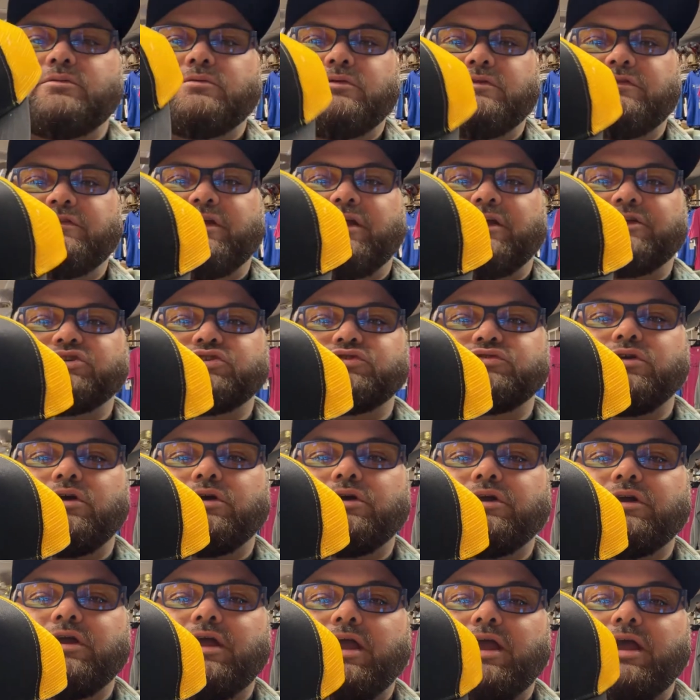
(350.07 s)
It's like a trucker
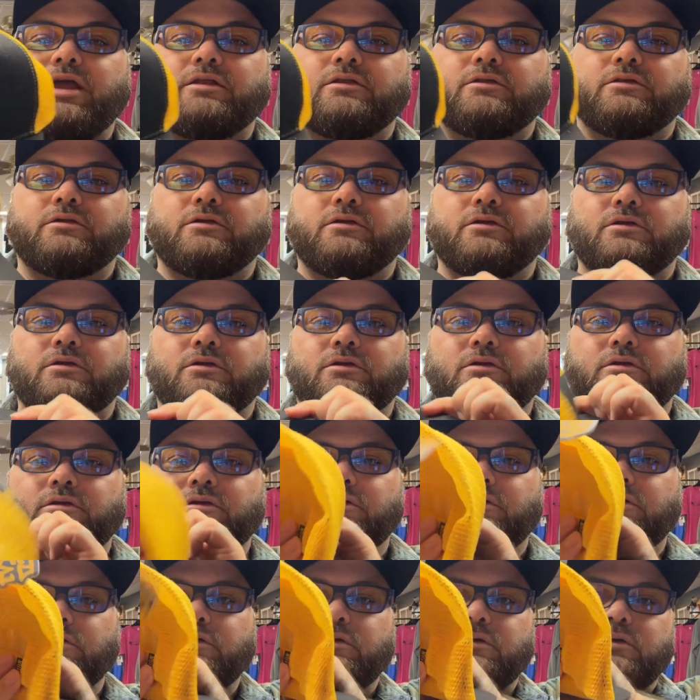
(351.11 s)
hat
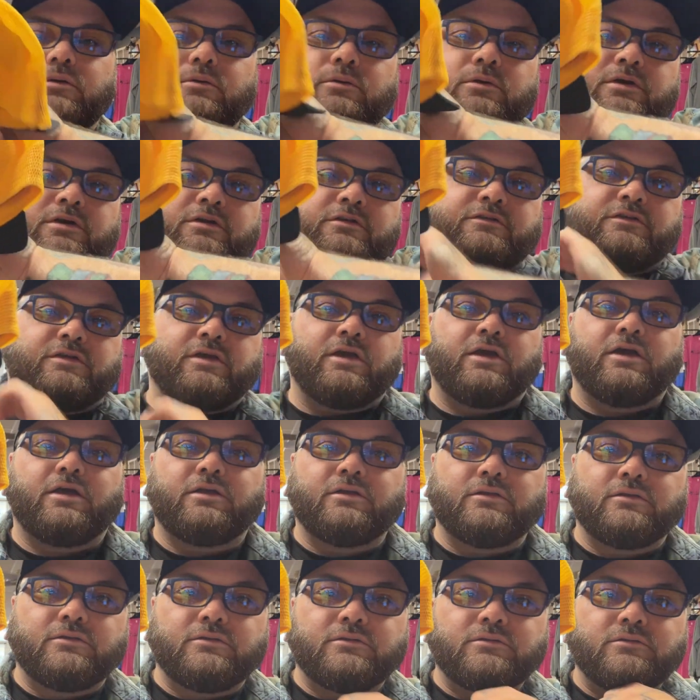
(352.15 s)
where it's got
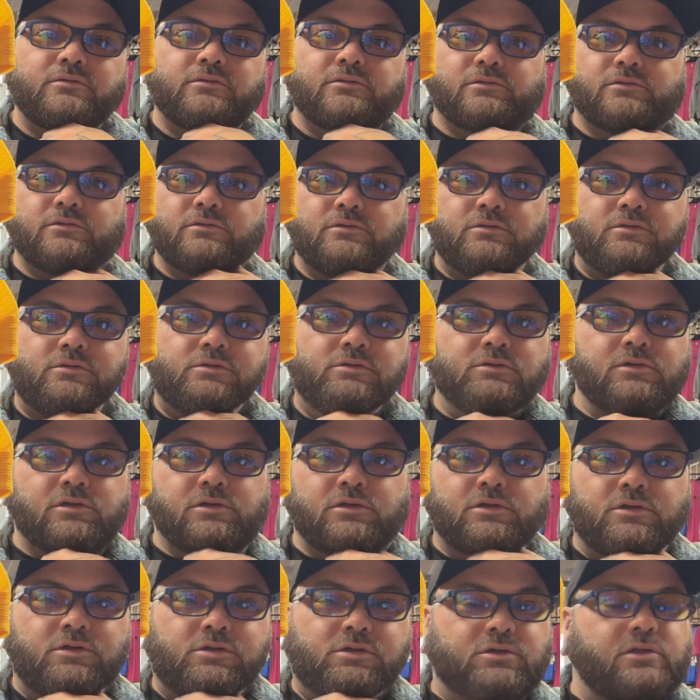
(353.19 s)

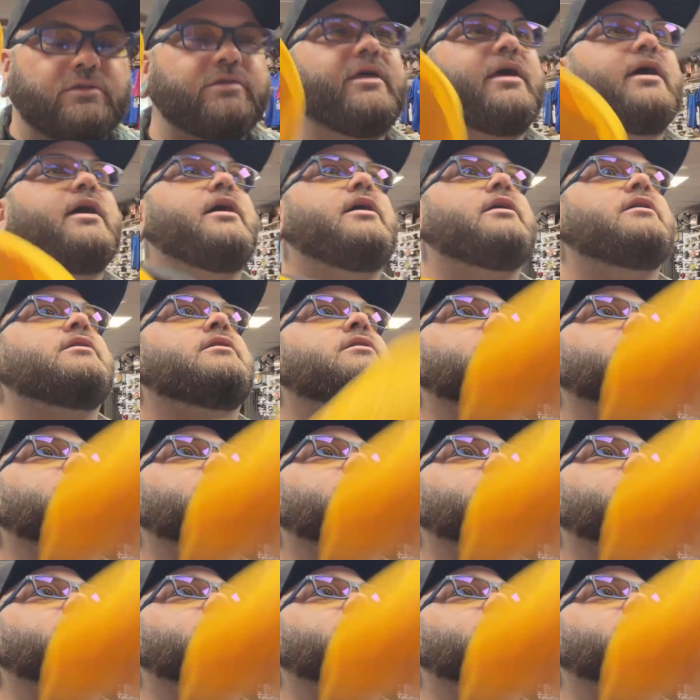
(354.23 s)
that.